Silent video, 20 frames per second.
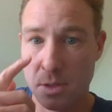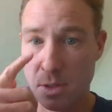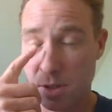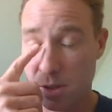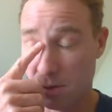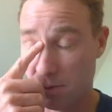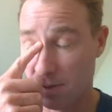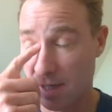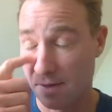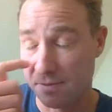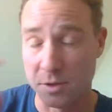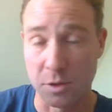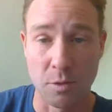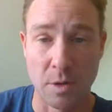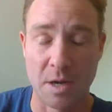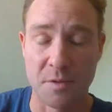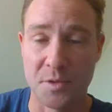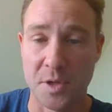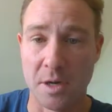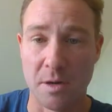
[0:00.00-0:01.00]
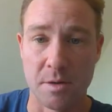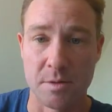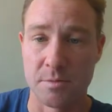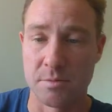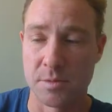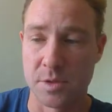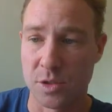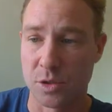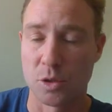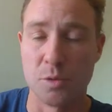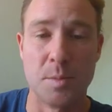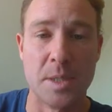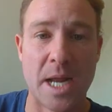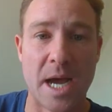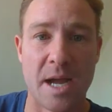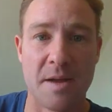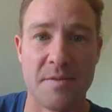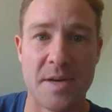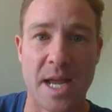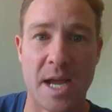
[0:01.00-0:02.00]
You don't have to go out there and scuba
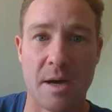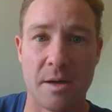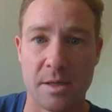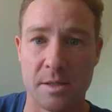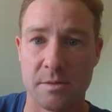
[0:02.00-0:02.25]
dive down